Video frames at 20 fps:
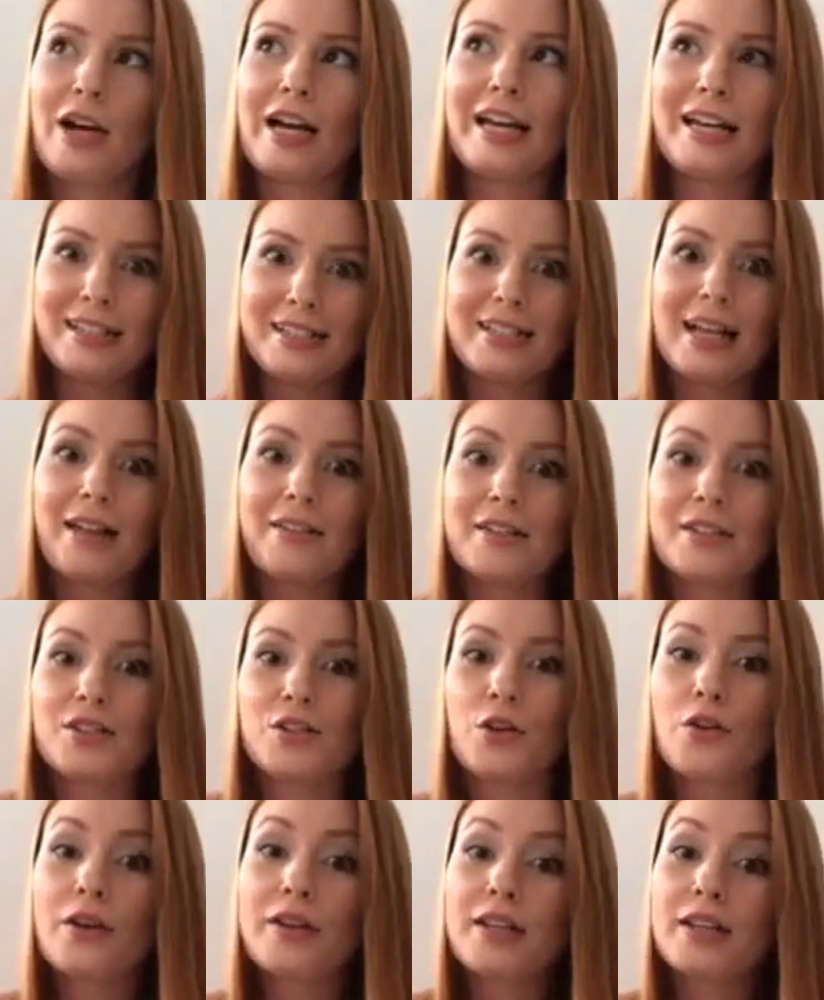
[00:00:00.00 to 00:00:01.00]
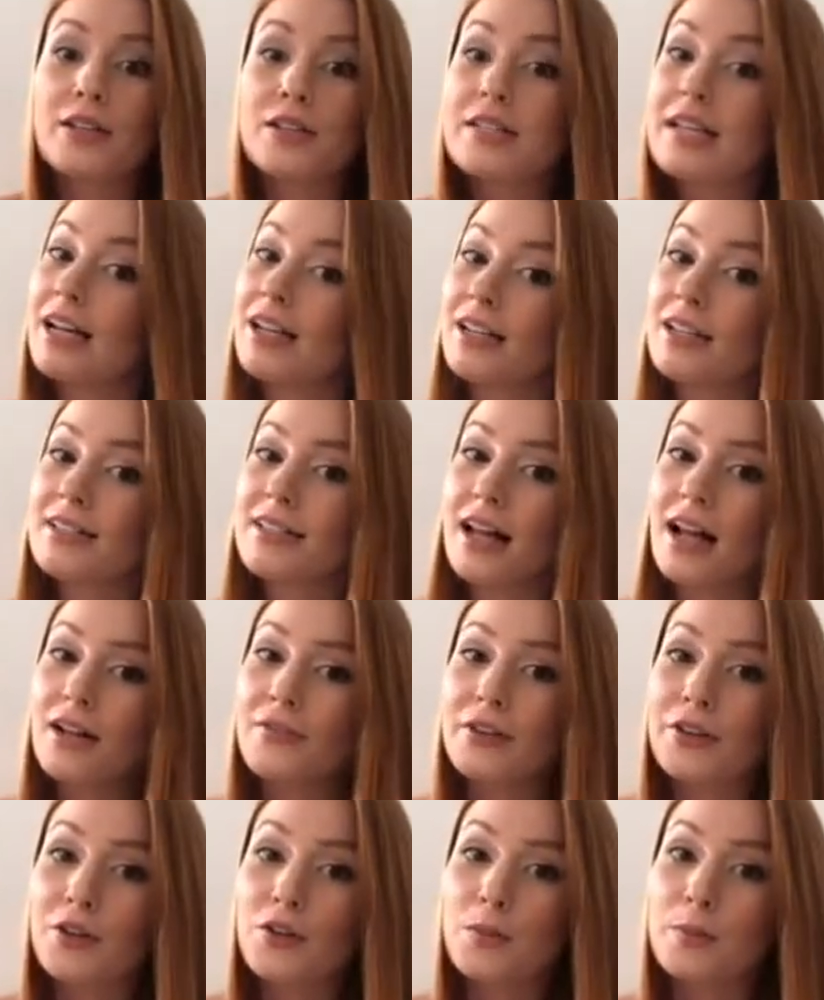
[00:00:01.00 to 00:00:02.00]
Is that the story that you tell
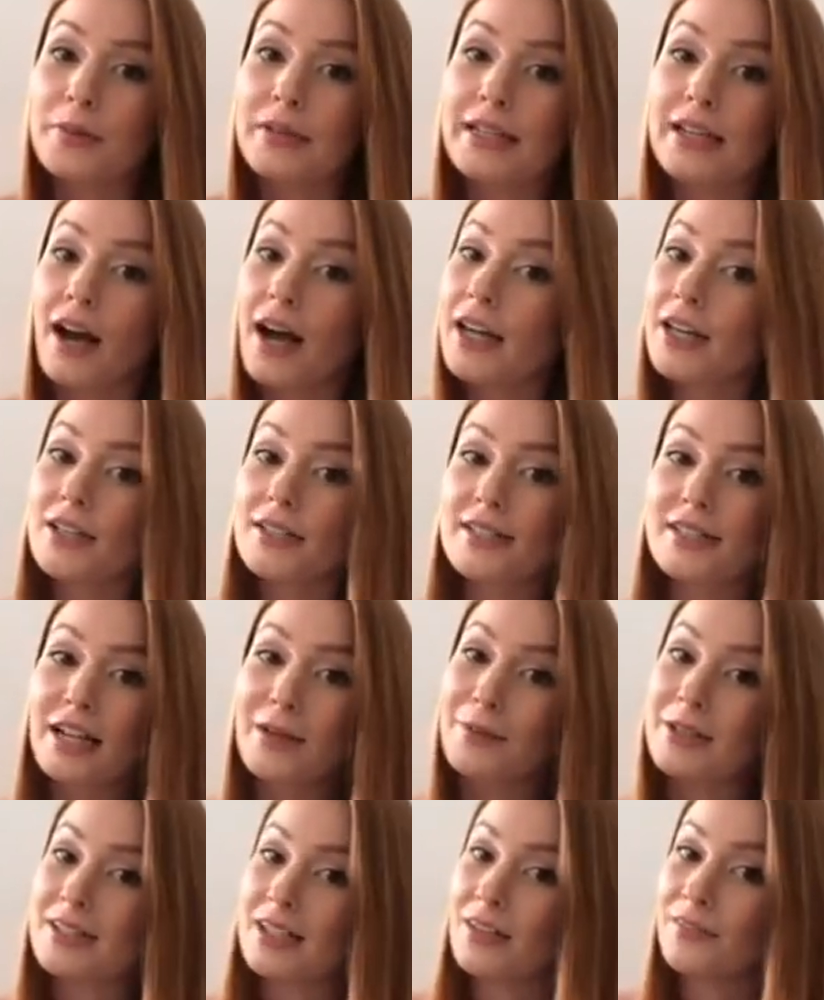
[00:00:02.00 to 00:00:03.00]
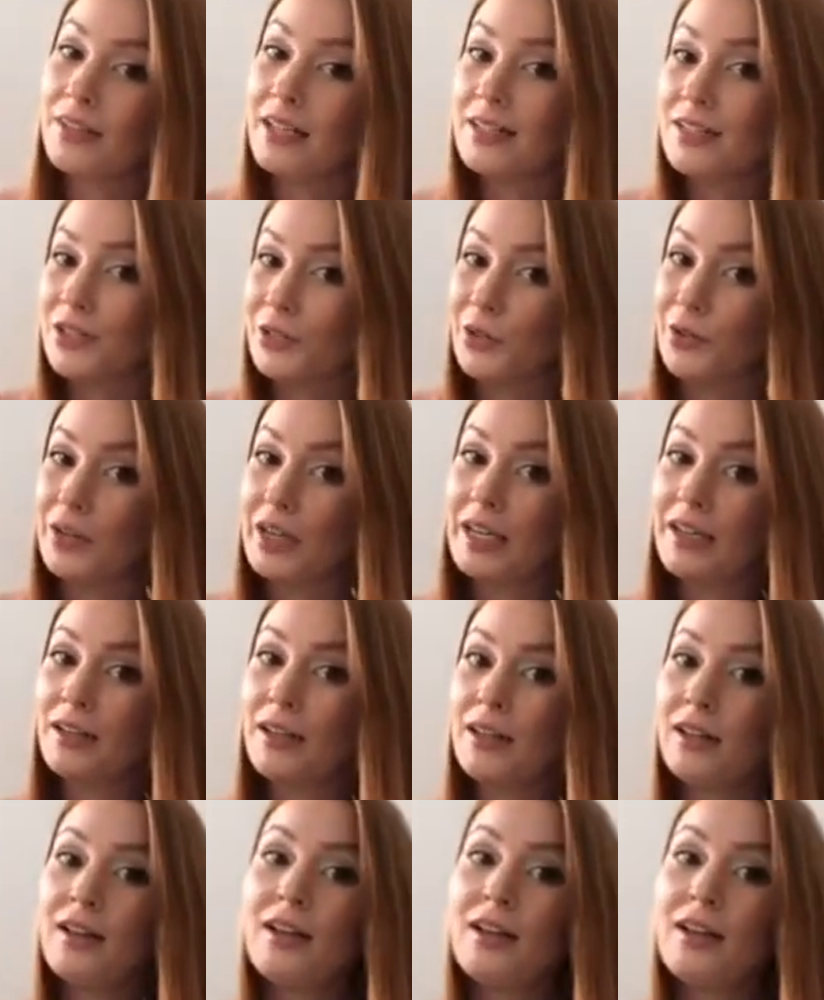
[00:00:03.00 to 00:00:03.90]
yourself? It could be. I used to tell myself that story.